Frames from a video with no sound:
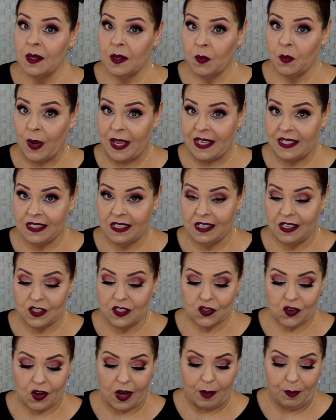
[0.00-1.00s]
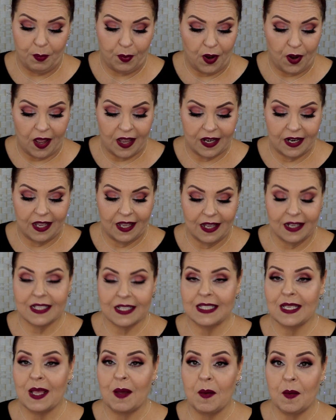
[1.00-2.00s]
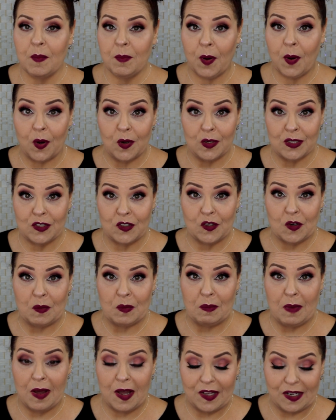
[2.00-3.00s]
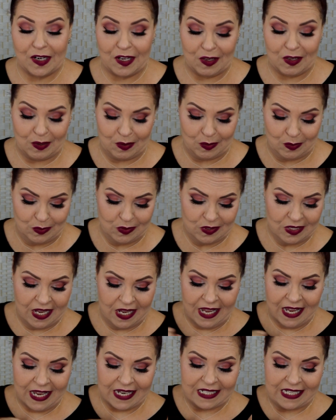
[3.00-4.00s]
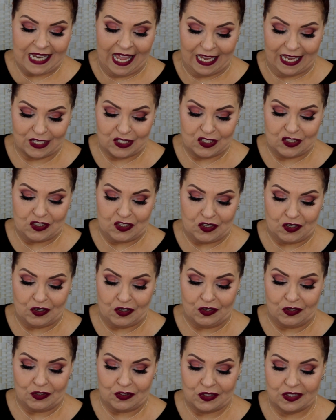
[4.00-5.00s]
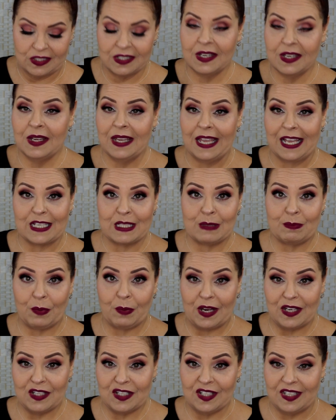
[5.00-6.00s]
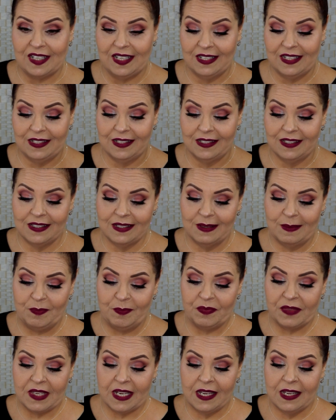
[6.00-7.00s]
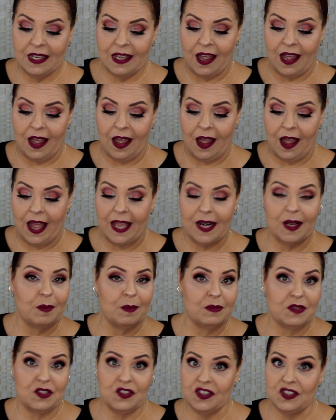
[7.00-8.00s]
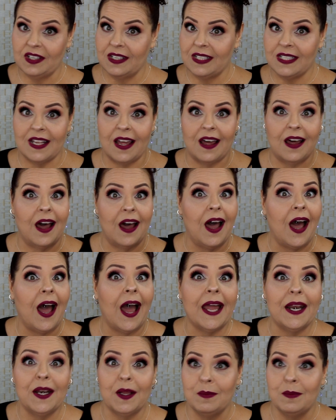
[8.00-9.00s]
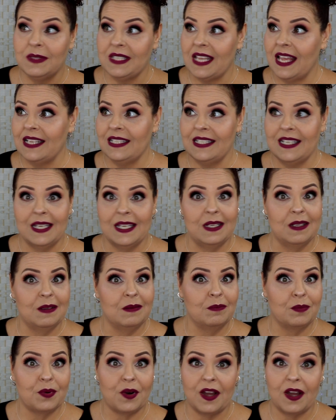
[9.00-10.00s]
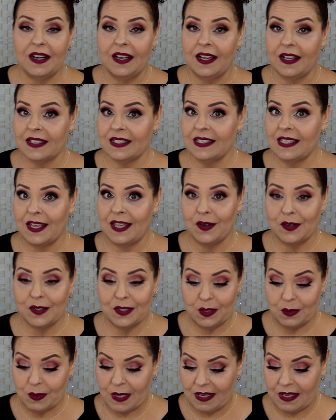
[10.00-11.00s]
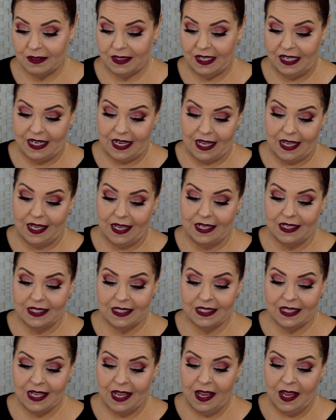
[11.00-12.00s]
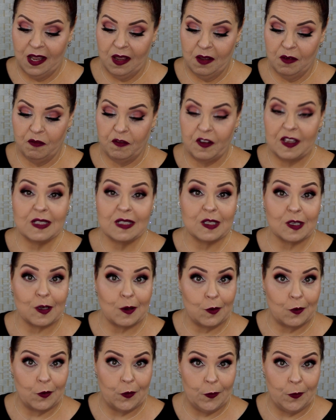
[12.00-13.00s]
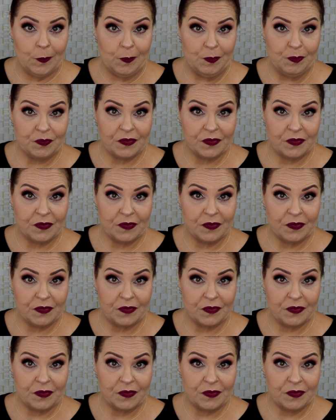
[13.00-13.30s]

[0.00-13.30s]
ways to describe products, personal mottos, textures, expressions, items just items as in products that are surrounding us, physical